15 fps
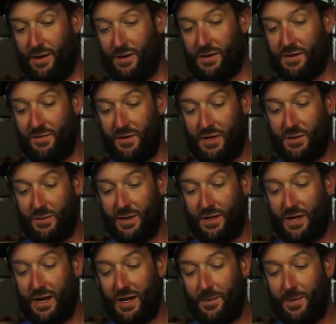It's the first one to
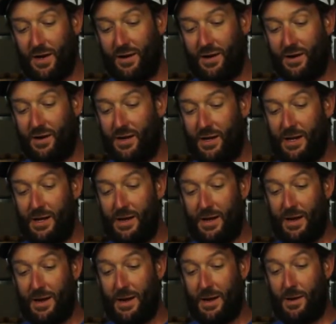talk about here.
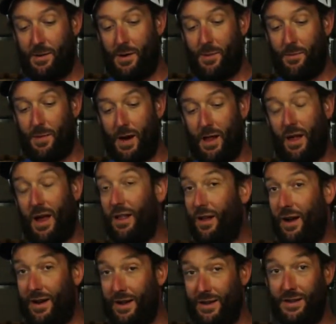And by light
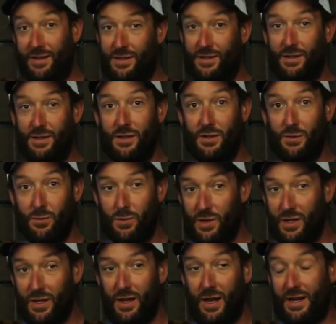line, it is
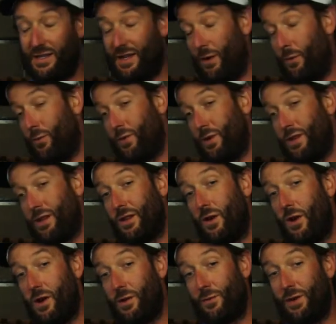really light. It's got a really
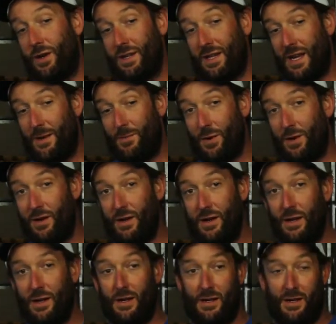long front taper.
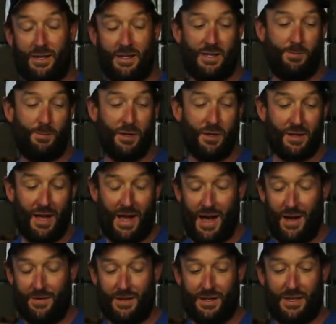It's built to
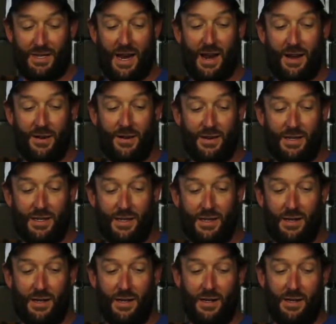AFTA standards.
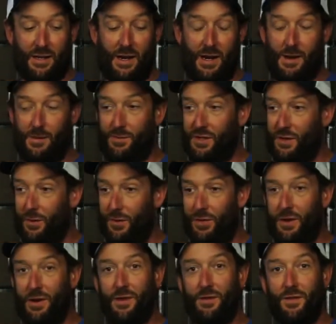So at
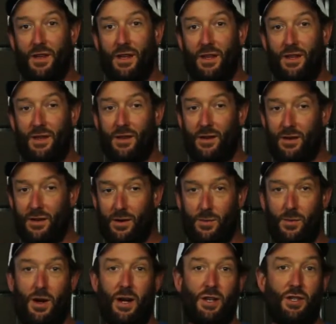30 feet, your
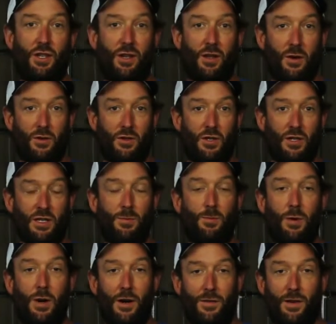rod should load just
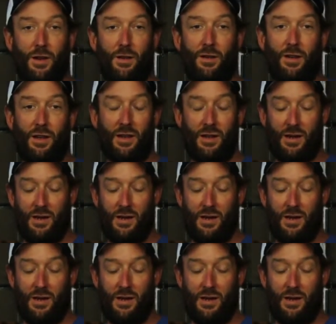perfectly.